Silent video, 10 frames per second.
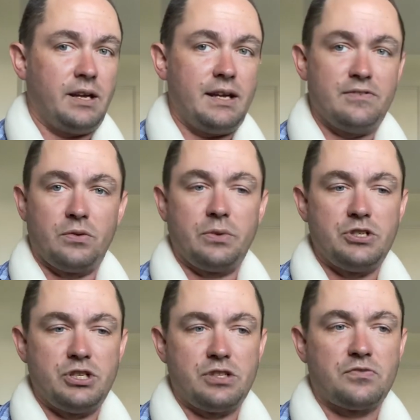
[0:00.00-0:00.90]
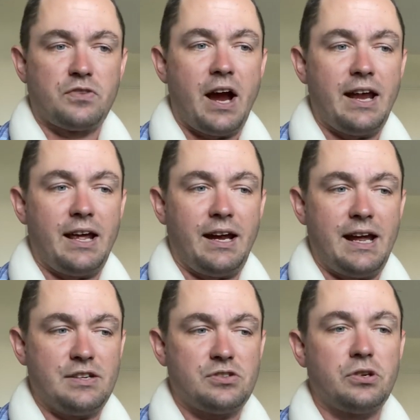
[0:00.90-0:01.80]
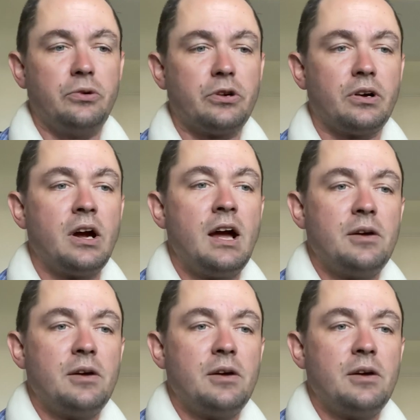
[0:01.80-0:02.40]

even when just riding a scooter,